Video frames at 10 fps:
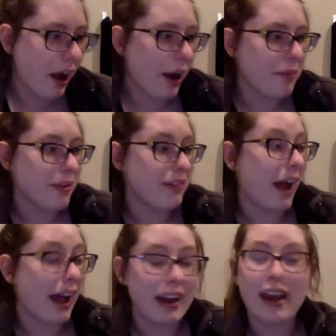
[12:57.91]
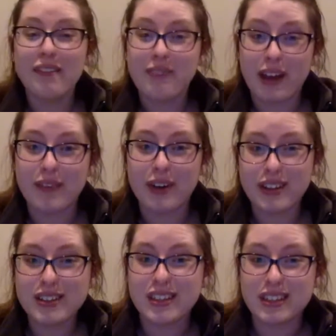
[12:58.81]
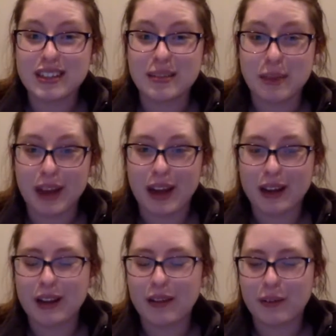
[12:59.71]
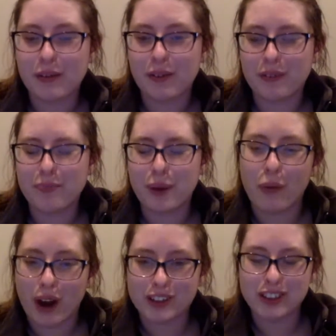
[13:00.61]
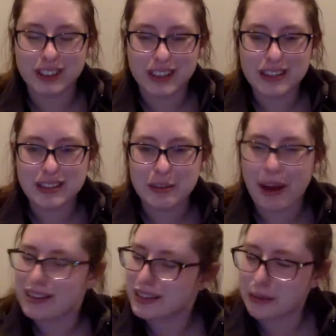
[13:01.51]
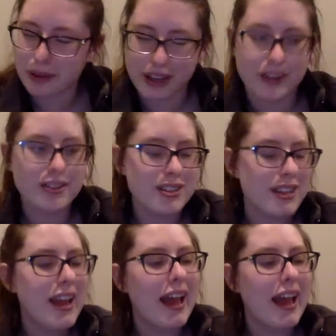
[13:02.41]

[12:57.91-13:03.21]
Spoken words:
We've had favorites since the beginning that we've been watching this the past couple years.